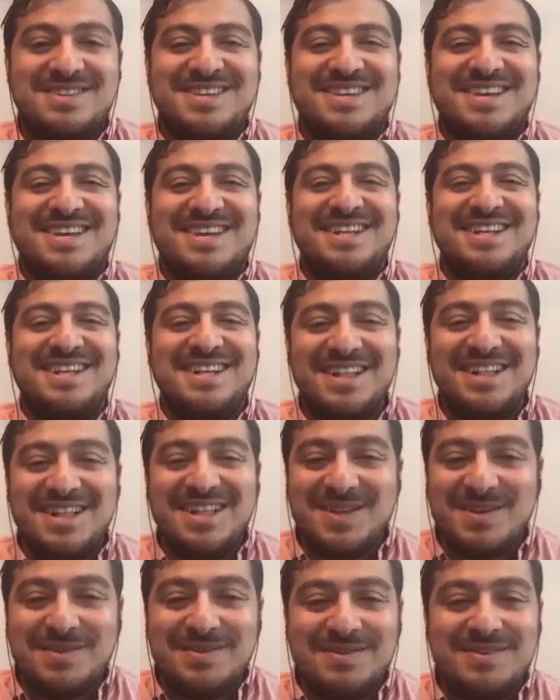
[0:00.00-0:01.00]

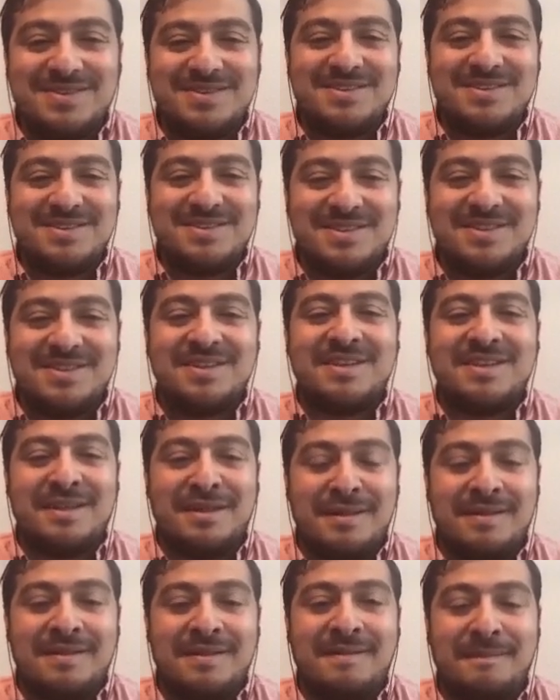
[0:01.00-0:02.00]

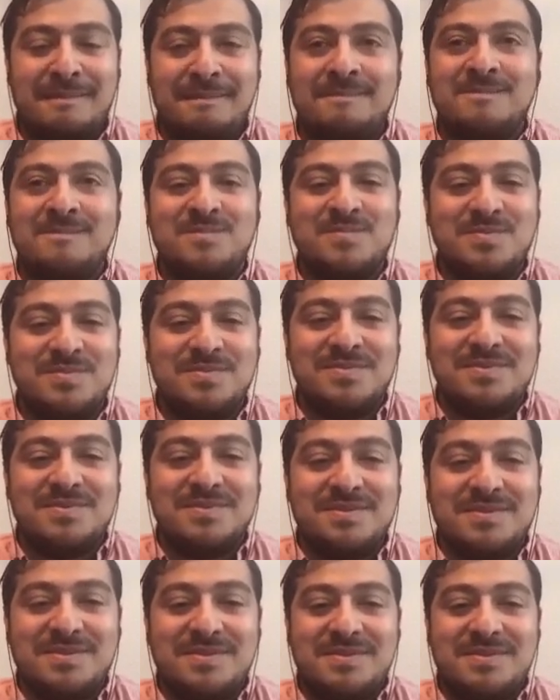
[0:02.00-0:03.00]

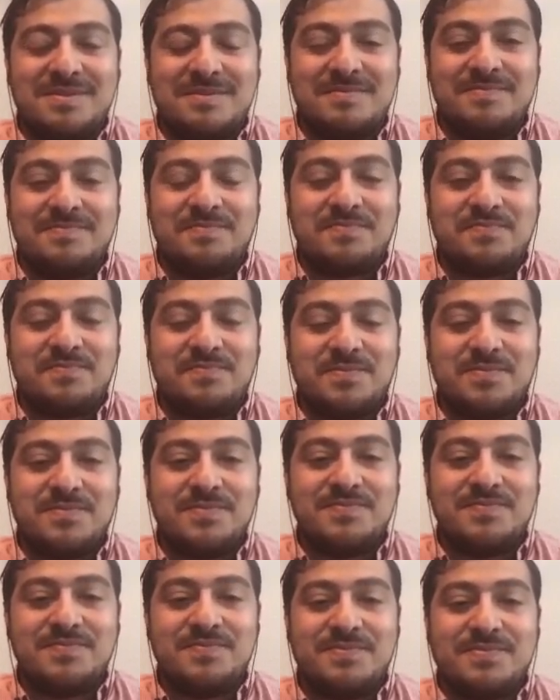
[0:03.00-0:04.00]

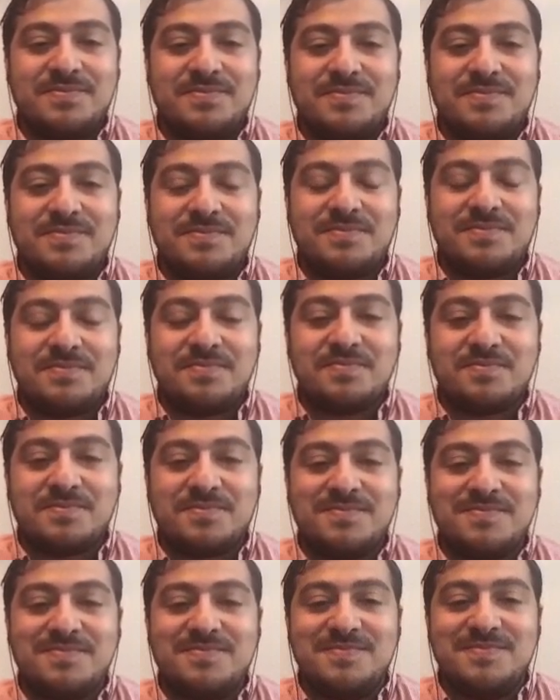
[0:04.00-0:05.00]

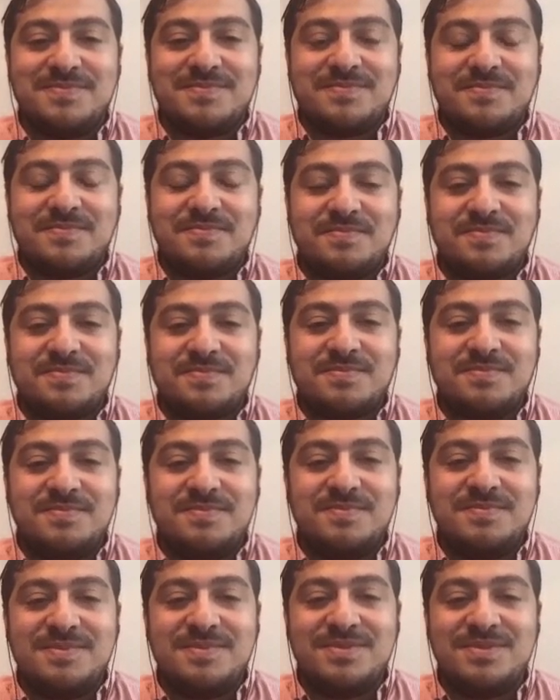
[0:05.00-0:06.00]

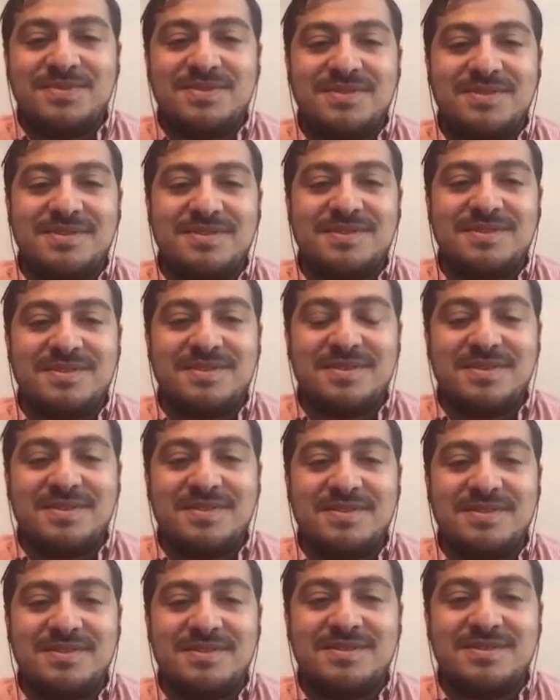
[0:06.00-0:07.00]

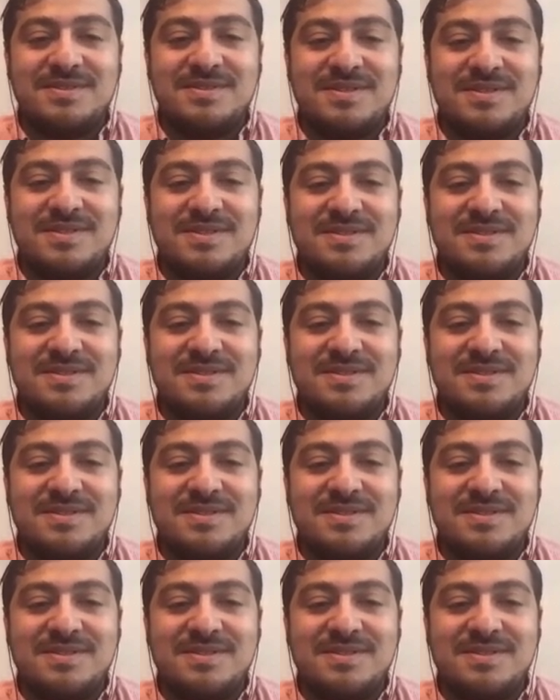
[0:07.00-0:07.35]
(silent)